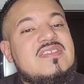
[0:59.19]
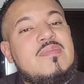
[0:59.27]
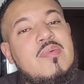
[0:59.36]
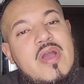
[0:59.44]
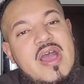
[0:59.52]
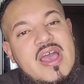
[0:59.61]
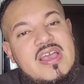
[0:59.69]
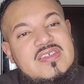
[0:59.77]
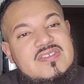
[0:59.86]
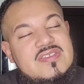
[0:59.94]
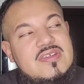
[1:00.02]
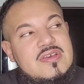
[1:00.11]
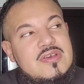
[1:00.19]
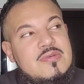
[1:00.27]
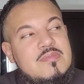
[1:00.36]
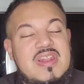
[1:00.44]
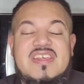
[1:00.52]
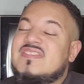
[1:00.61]
surprised,
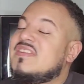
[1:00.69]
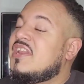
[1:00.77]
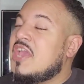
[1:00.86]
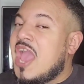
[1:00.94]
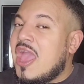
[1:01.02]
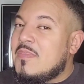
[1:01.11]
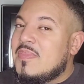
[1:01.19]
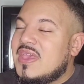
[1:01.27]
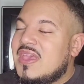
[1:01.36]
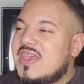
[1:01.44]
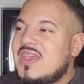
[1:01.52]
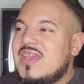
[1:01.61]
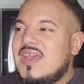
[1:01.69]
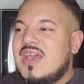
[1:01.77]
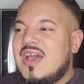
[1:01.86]
pleasantly happy.